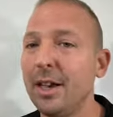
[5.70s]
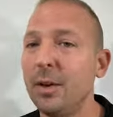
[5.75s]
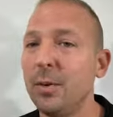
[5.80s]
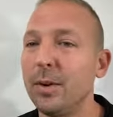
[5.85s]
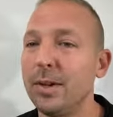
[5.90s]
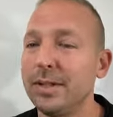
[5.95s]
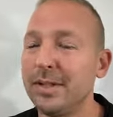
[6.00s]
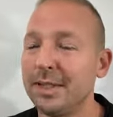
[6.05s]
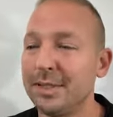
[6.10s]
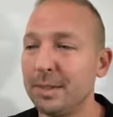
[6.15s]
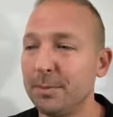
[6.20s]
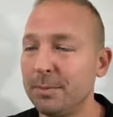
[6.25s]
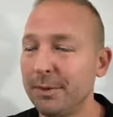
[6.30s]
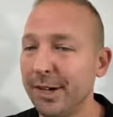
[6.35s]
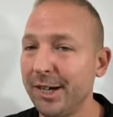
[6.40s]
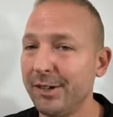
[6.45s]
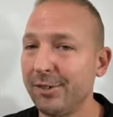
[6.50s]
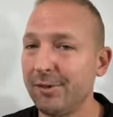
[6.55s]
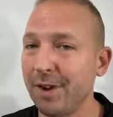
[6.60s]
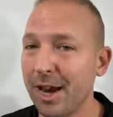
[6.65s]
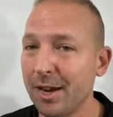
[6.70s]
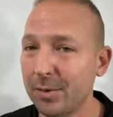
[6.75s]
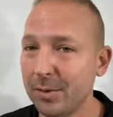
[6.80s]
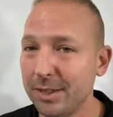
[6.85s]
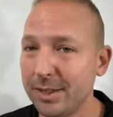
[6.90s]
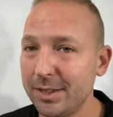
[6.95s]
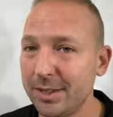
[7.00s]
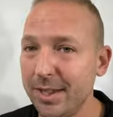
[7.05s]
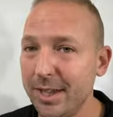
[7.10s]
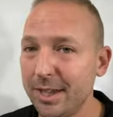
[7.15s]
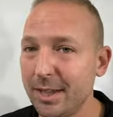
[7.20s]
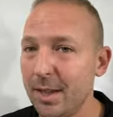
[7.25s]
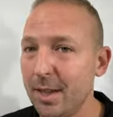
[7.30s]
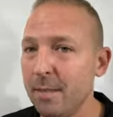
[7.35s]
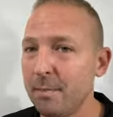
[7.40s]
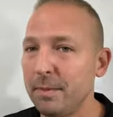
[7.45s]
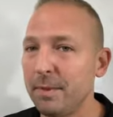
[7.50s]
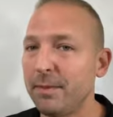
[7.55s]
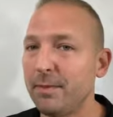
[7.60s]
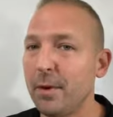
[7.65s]
which is a prerequisite
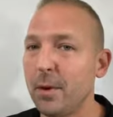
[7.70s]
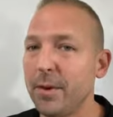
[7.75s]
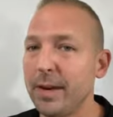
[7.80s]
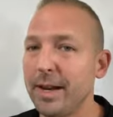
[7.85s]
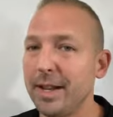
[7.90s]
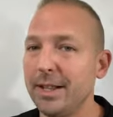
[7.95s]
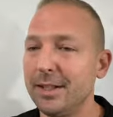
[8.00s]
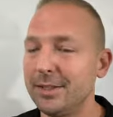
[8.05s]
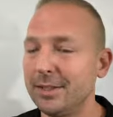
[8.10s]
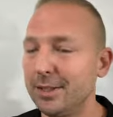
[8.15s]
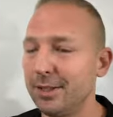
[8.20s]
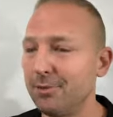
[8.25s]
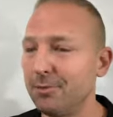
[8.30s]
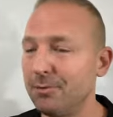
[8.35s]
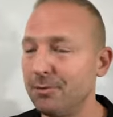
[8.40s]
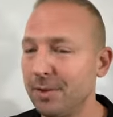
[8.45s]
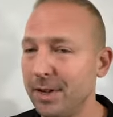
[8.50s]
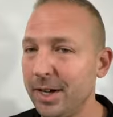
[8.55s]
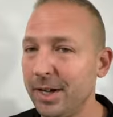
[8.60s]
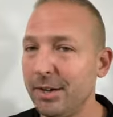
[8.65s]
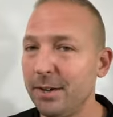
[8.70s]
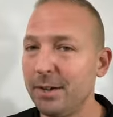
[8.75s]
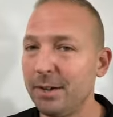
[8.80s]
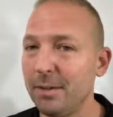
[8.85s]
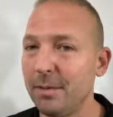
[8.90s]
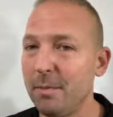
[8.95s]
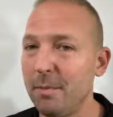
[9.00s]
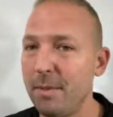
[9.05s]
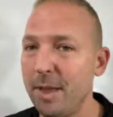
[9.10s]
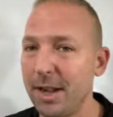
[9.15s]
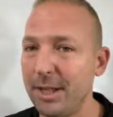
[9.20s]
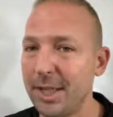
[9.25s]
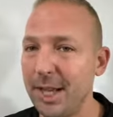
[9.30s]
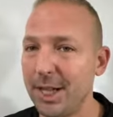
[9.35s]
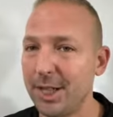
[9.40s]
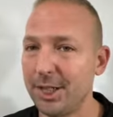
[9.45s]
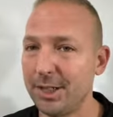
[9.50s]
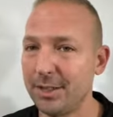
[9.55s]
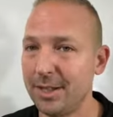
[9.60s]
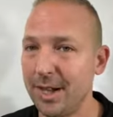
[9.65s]
before we get into the real
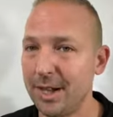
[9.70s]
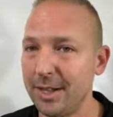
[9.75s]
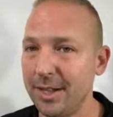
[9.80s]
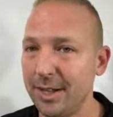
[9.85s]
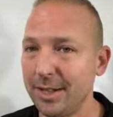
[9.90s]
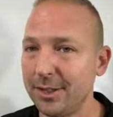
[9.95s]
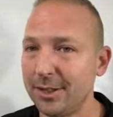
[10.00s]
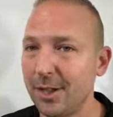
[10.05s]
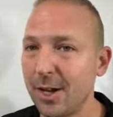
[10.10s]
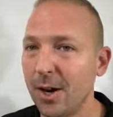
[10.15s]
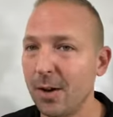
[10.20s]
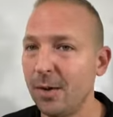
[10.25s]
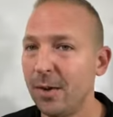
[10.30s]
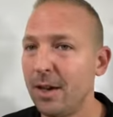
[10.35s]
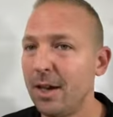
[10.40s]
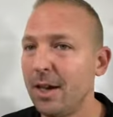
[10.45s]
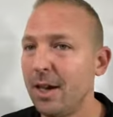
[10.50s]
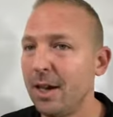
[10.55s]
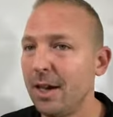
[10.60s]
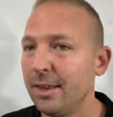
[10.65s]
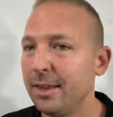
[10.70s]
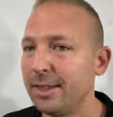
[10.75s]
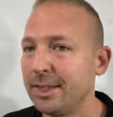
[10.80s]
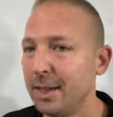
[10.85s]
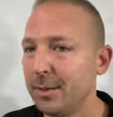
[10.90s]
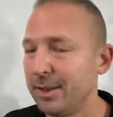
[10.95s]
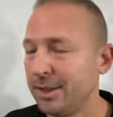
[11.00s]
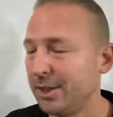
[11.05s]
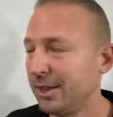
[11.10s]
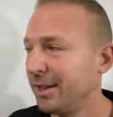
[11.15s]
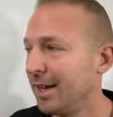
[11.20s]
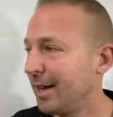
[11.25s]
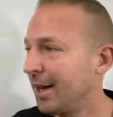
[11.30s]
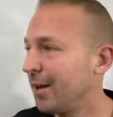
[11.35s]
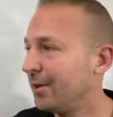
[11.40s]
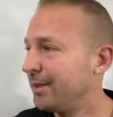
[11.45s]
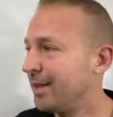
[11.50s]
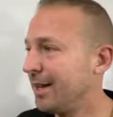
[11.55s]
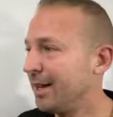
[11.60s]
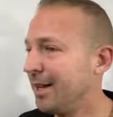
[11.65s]
meditation technique. So the gibberish and let
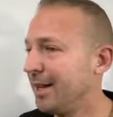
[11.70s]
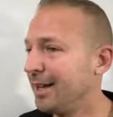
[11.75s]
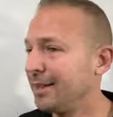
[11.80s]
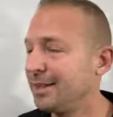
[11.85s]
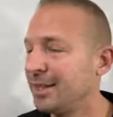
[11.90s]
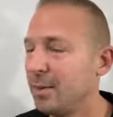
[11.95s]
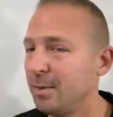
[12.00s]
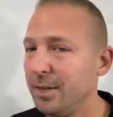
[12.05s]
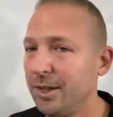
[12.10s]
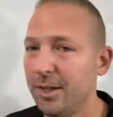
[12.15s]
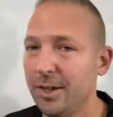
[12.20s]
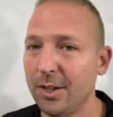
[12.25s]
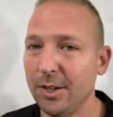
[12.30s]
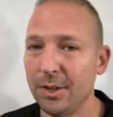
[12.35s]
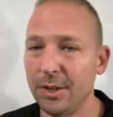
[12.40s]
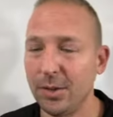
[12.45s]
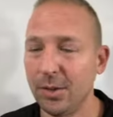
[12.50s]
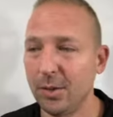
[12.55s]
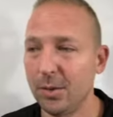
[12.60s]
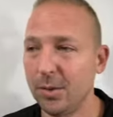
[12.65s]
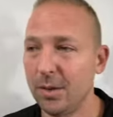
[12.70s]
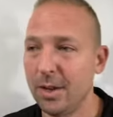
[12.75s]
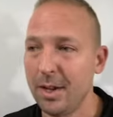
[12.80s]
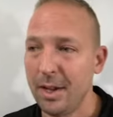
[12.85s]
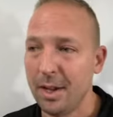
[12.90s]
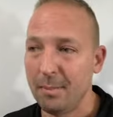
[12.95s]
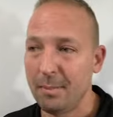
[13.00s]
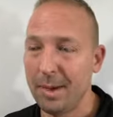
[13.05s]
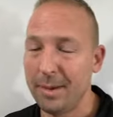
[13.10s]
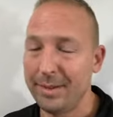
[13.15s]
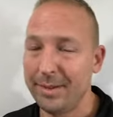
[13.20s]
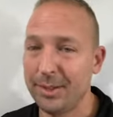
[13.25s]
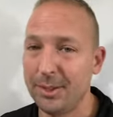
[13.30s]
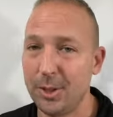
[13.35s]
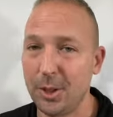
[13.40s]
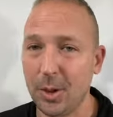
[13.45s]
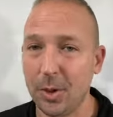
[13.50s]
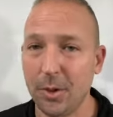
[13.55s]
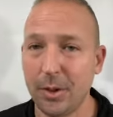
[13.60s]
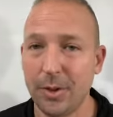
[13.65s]
go technique is something you can do maybe
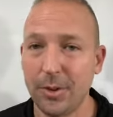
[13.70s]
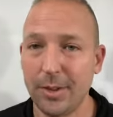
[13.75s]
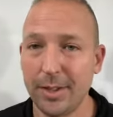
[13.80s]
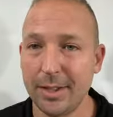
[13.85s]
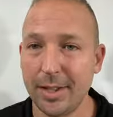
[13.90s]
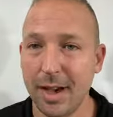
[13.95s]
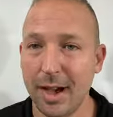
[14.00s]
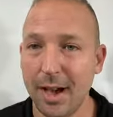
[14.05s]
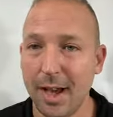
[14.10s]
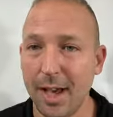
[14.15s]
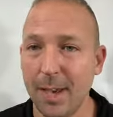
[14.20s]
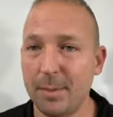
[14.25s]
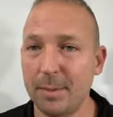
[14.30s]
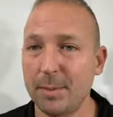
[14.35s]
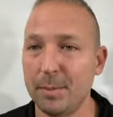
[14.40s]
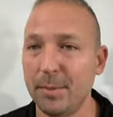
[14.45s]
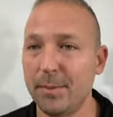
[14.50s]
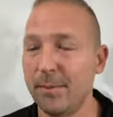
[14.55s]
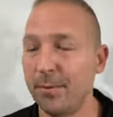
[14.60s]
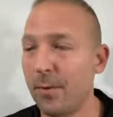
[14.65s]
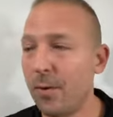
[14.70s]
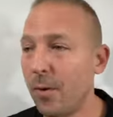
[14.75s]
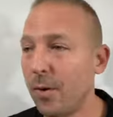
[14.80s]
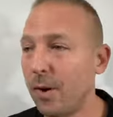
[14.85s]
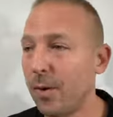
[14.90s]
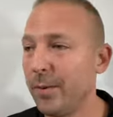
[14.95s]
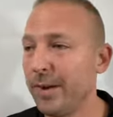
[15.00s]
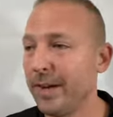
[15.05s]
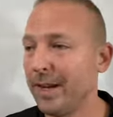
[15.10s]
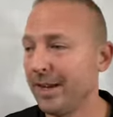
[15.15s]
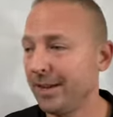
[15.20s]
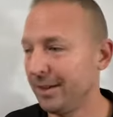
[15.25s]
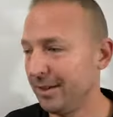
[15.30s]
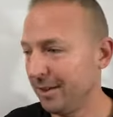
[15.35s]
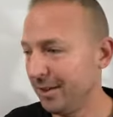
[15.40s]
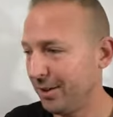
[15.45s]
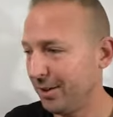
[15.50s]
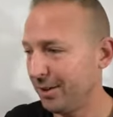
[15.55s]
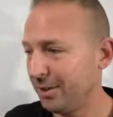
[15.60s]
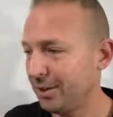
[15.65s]
2 or 3 times before
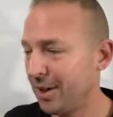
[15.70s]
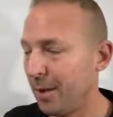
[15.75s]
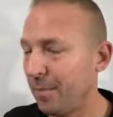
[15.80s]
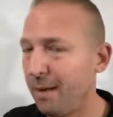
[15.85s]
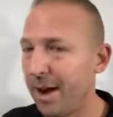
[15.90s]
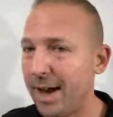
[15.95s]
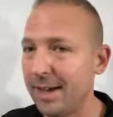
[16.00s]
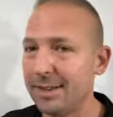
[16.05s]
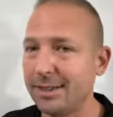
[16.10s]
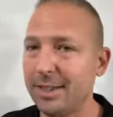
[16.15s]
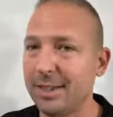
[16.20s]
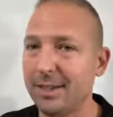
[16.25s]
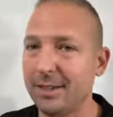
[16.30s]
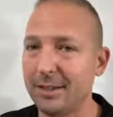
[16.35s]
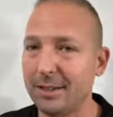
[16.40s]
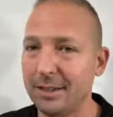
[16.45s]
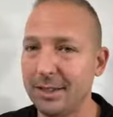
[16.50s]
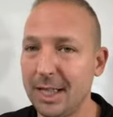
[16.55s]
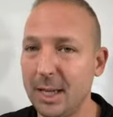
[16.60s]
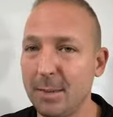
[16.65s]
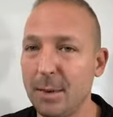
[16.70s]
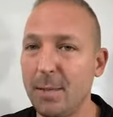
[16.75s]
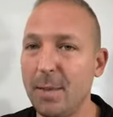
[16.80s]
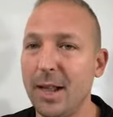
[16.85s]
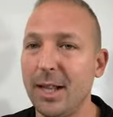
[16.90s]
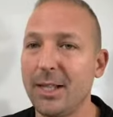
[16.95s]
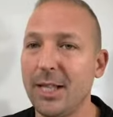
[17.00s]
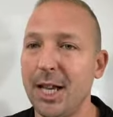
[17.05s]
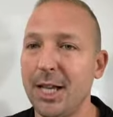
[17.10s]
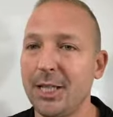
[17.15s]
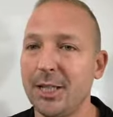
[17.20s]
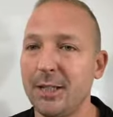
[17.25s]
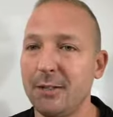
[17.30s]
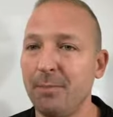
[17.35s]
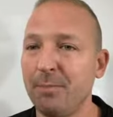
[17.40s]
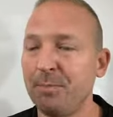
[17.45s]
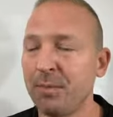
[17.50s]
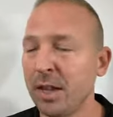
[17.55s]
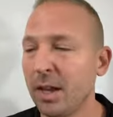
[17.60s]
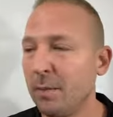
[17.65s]
you start practicing deeper meditation,
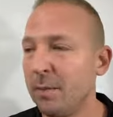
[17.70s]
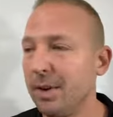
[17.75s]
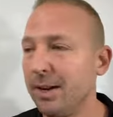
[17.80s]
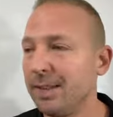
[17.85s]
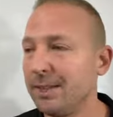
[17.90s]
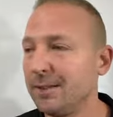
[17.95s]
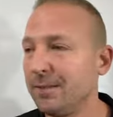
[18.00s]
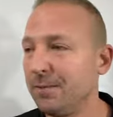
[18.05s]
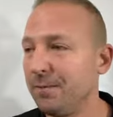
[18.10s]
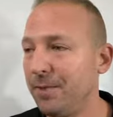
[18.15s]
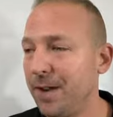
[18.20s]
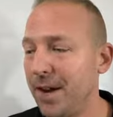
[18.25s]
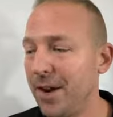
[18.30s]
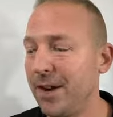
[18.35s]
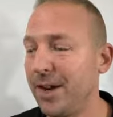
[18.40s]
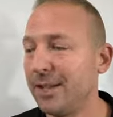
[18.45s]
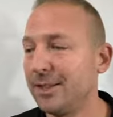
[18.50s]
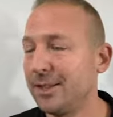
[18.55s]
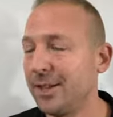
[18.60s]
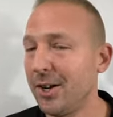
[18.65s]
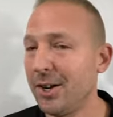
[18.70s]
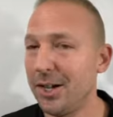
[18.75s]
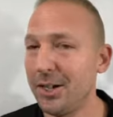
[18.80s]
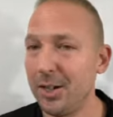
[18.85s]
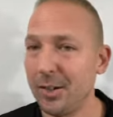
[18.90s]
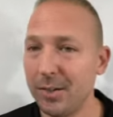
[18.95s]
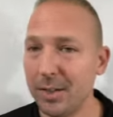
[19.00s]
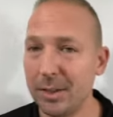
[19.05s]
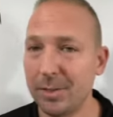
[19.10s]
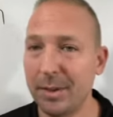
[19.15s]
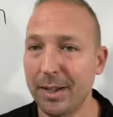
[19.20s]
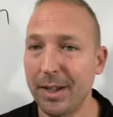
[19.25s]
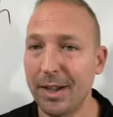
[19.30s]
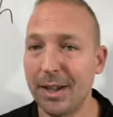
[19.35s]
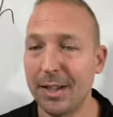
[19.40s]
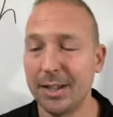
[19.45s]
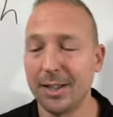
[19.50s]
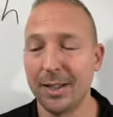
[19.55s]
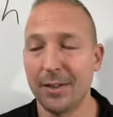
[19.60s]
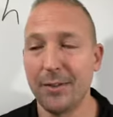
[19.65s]
but it's very necessary to do this
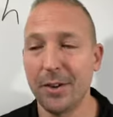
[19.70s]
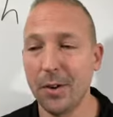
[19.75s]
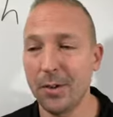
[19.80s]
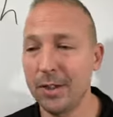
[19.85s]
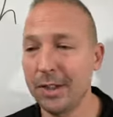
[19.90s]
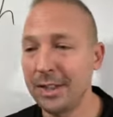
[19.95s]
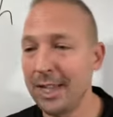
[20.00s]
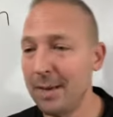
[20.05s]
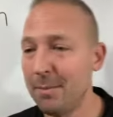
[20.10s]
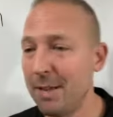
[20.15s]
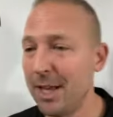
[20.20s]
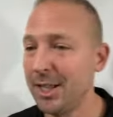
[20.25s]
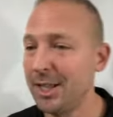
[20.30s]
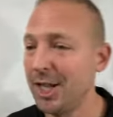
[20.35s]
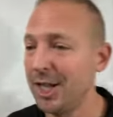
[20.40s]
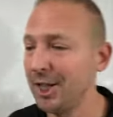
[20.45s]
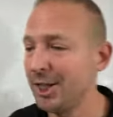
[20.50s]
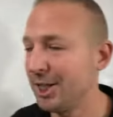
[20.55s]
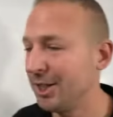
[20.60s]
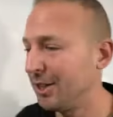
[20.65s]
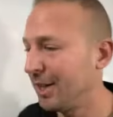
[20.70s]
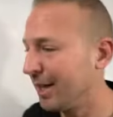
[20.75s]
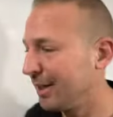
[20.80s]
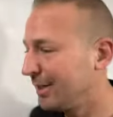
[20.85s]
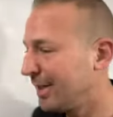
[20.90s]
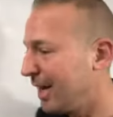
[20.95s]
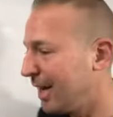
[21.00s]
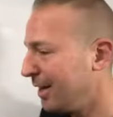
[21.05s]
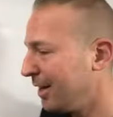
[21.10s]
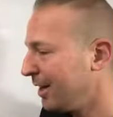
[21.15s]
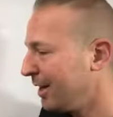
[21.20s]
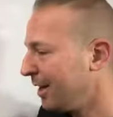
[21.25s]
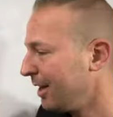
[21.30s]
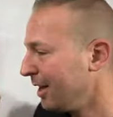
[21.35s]
because if you go into deep meditation, like I said,